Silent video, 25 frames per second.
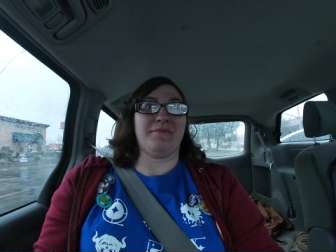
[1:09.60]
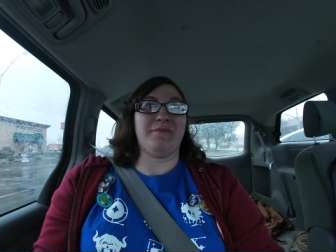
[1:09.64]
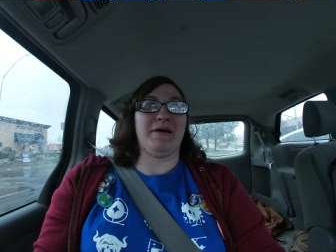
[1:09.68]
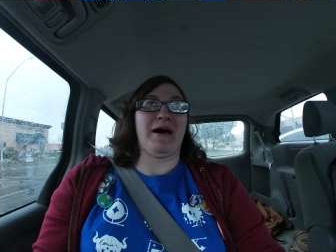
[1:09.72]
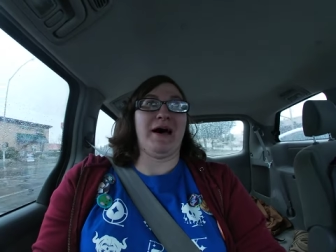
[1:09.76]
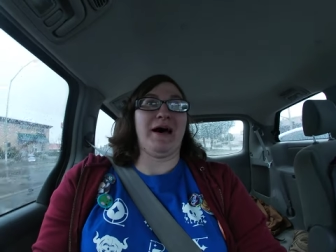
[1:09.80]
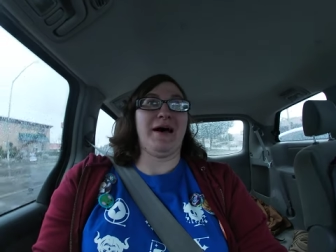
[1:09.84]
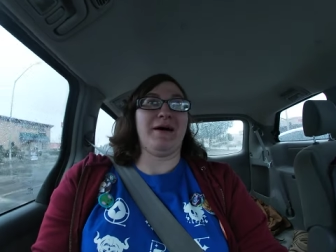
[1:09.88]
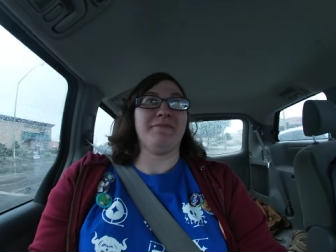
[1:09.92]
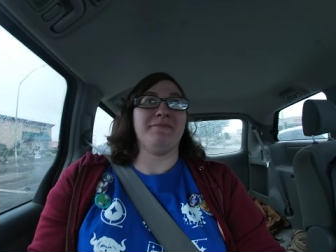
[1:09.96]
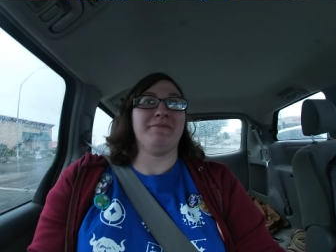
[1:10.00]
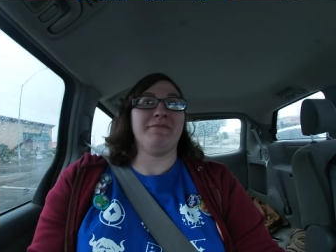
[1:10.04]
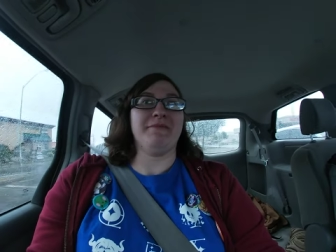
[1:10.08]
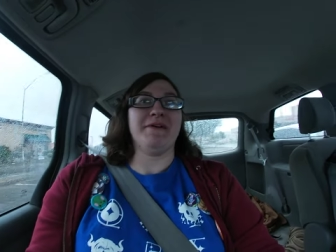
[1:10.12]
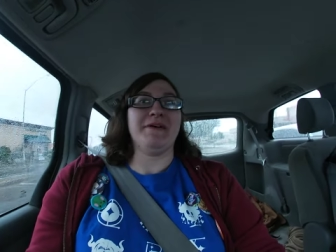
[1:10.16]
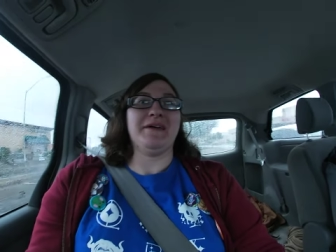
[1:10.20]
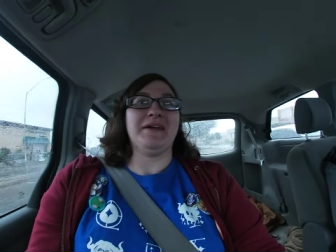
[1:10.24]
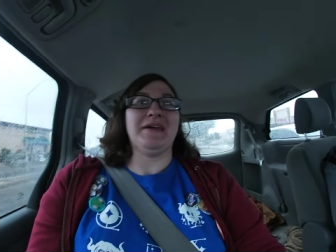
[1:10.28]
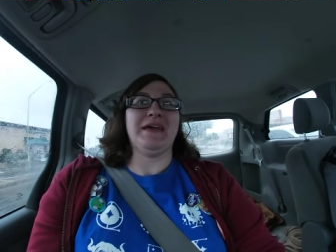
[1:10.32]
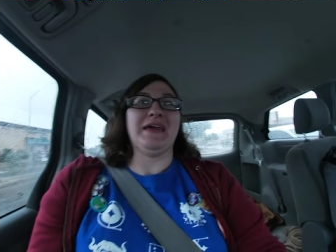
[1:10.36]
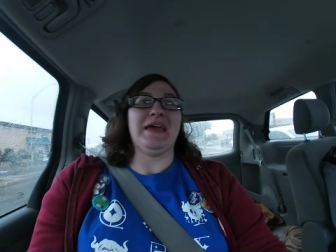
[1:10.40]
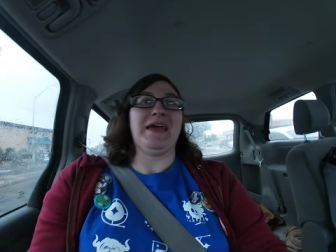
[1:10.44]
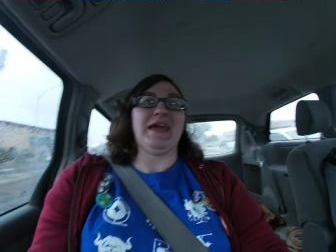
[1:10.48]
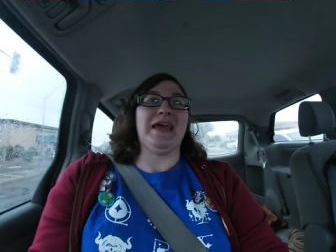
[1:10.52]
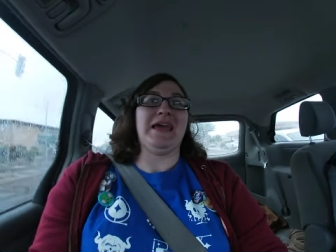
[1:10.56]
her mom.
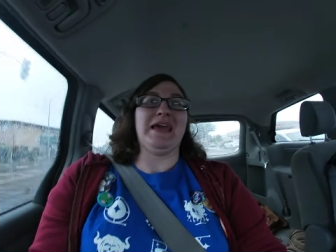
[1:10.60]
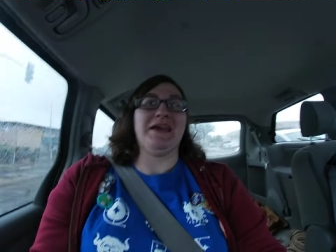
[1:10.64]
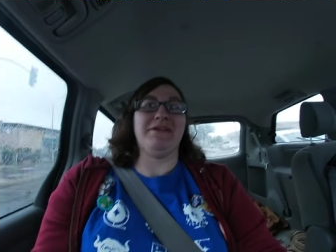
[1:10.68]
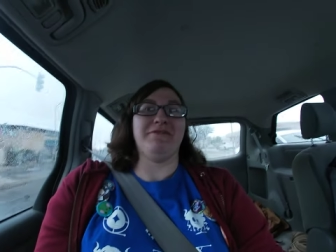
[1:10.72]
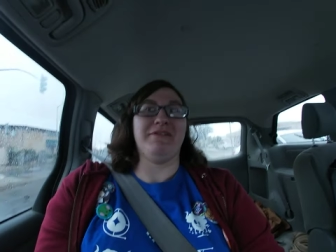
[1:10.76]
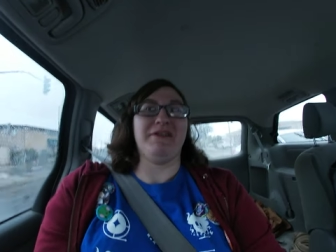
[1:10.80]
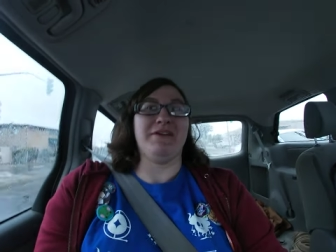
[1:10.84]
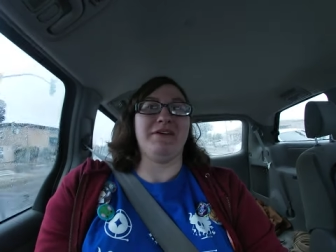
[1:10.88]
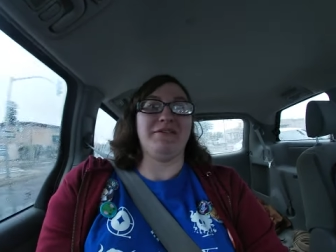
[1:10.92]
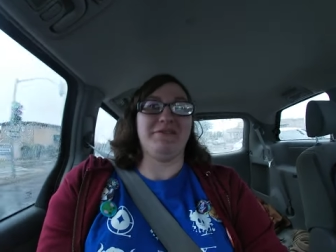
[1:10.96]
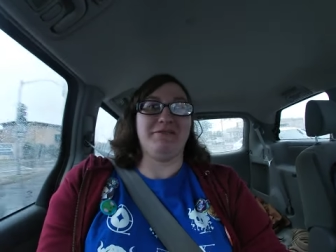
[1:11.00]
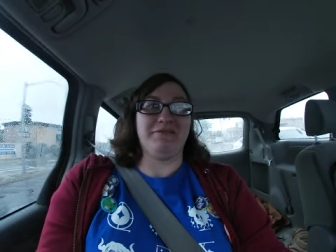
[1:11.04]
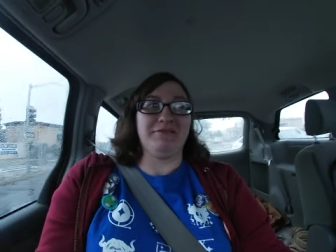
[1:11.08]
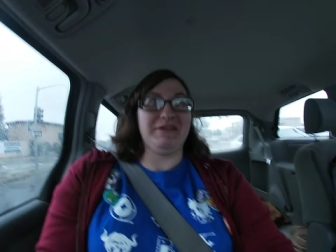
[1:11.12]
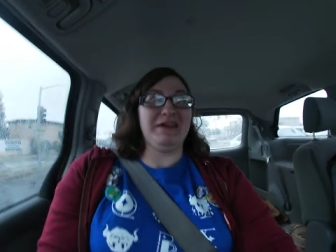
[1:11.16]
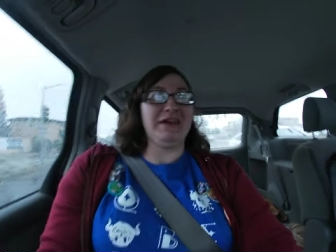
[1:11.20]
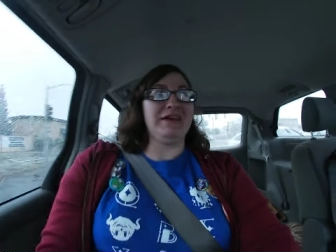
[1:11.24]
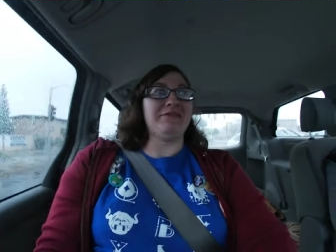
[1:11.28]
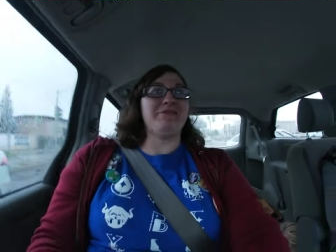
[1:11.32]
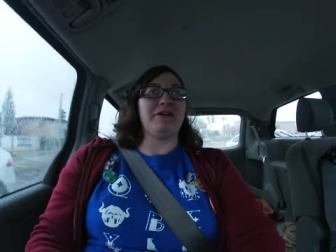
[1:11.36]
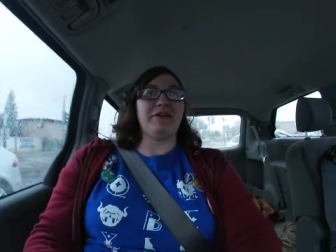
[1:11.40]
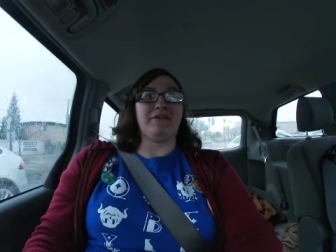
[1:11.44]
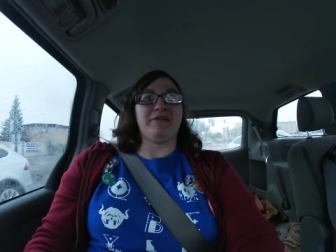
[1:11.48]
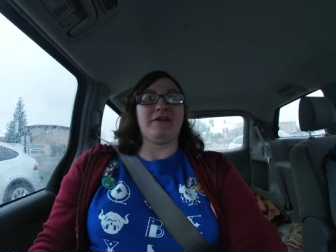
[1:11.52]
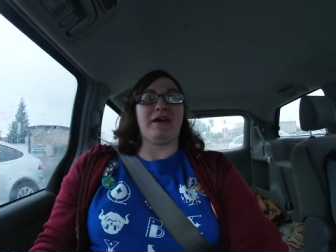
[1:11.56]
It was
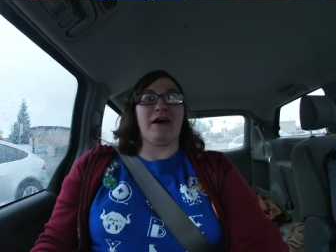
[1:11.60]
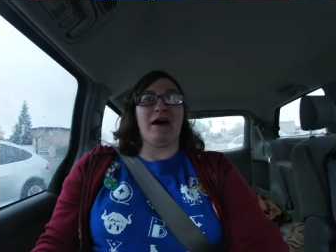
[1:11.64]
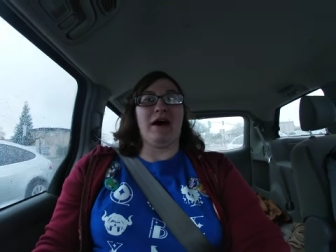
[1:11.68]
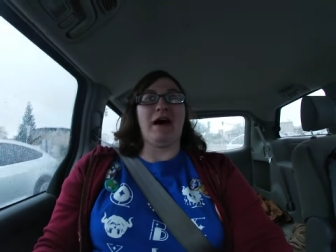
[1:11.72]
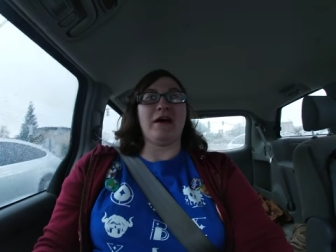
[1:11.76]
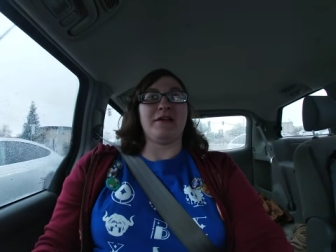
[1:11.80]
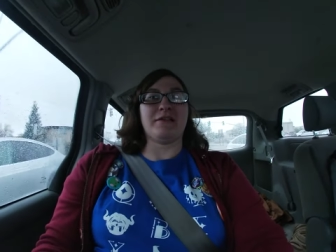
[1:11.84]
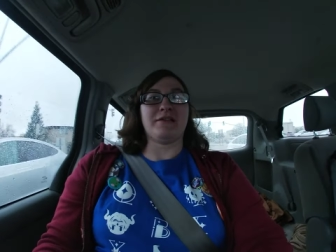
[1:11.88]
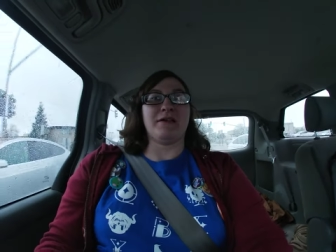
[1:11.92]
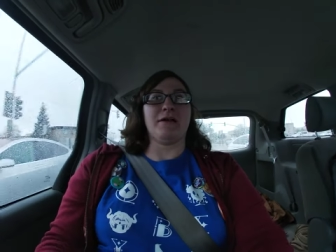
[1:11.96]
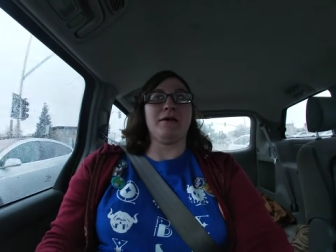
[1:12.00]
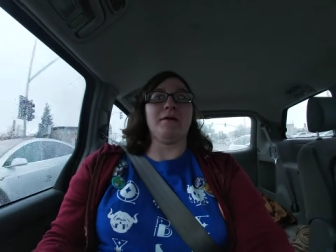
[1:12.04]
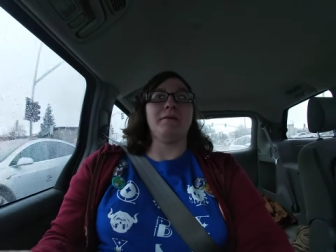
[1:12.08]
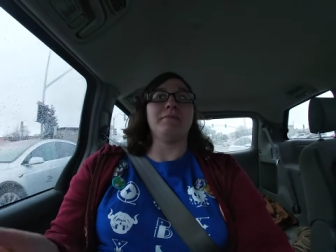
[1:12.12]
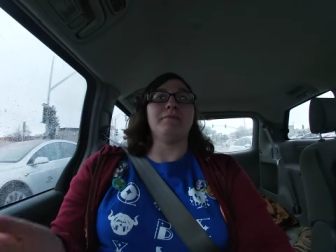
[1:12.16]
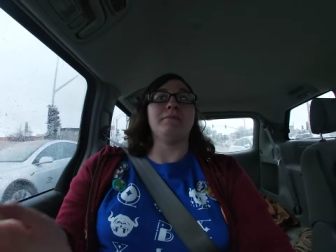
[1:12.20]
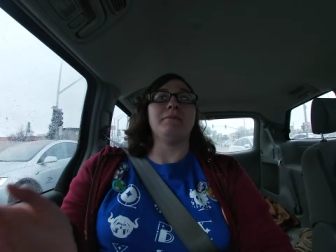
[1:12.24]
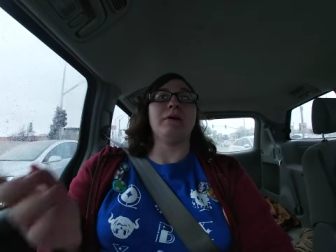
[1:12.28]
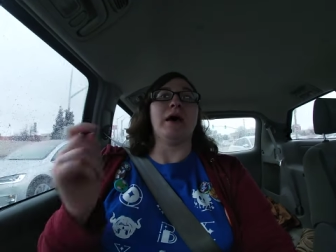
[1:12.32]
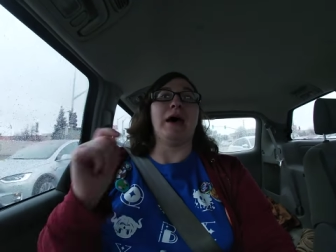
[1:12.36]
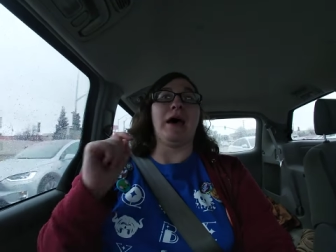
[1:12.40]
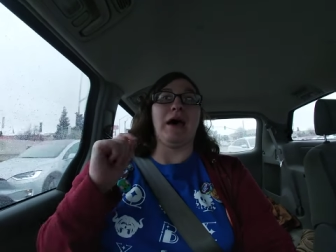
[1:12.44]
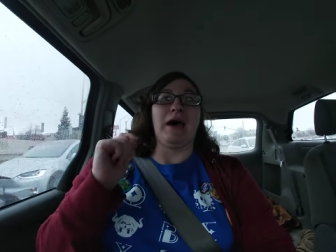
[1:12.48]
it was awesome.